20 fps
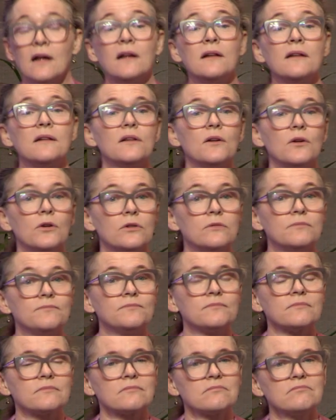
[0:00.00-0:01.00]
So
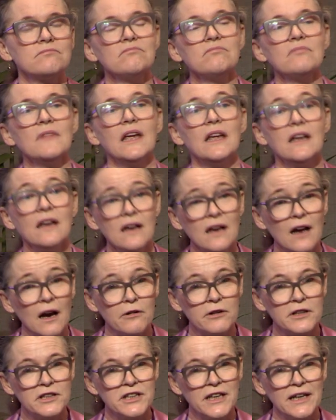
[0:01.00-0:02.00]

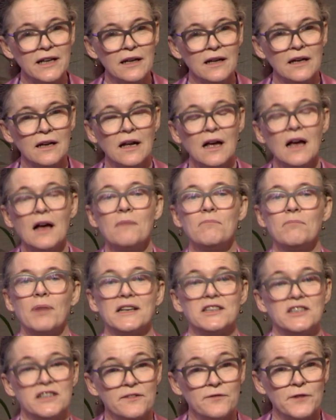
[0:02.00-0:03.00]
encouraging,
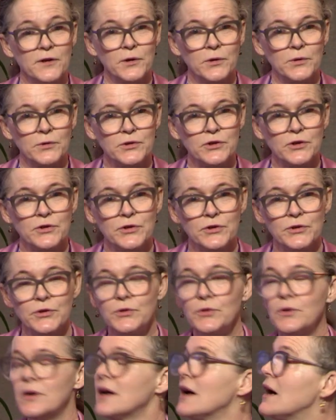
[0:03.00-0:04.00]
but difficult to
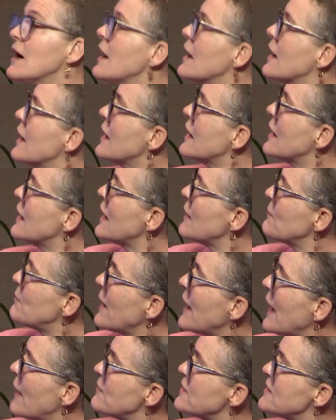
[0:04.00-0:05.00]
do, uh,
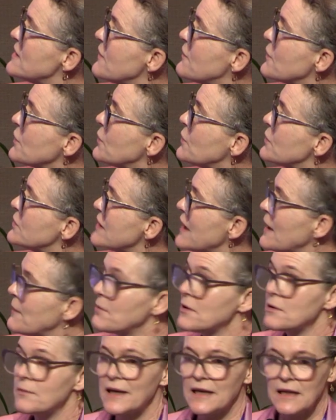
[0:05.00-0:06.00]
perhaps difficult to
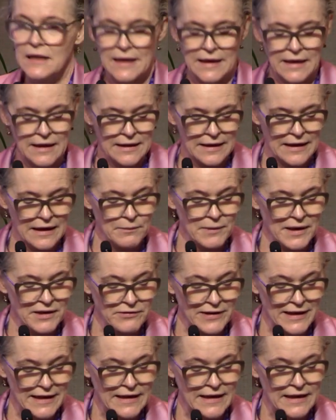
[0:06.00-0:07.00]
implement clinically, and we
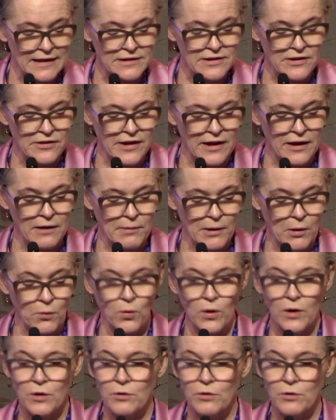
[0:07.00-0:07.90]
really need to think about what